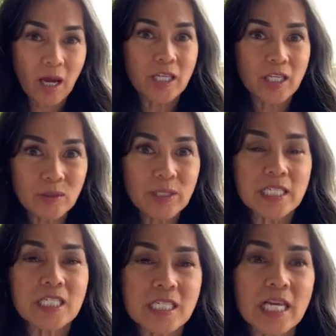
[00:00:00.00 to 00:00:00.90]
you need
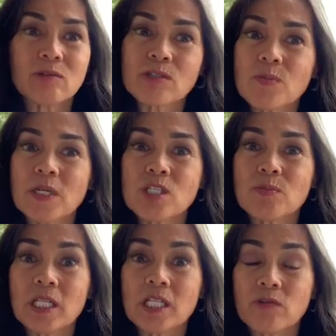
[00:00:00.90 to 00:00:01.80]
to take
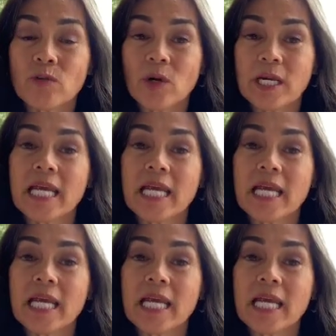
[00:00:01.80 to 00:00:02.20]
responsibility for it.